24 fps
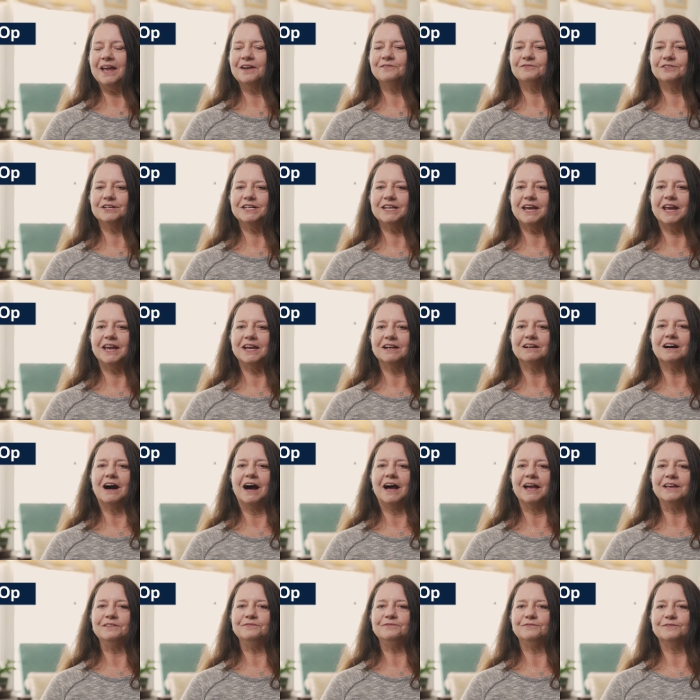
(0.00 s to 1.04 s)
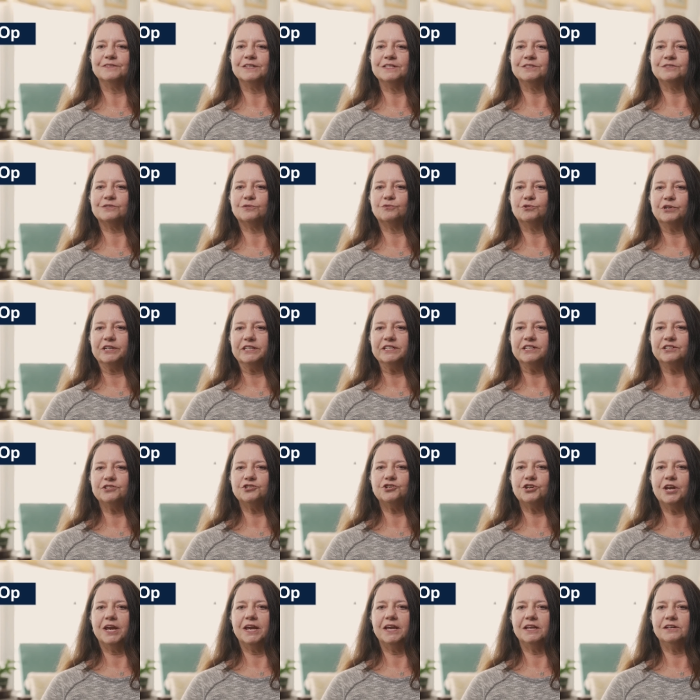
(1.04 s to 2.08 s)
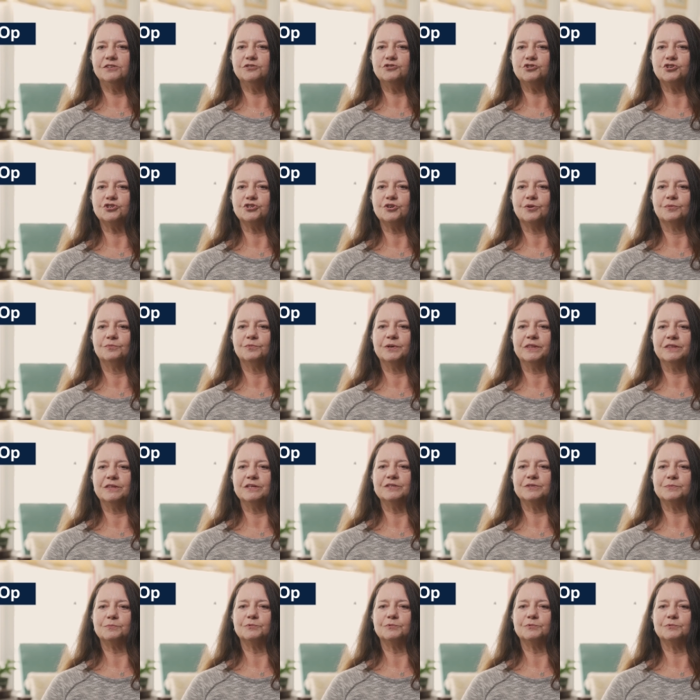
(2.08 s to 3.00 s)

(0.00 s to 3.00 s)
everyday life is going to change with this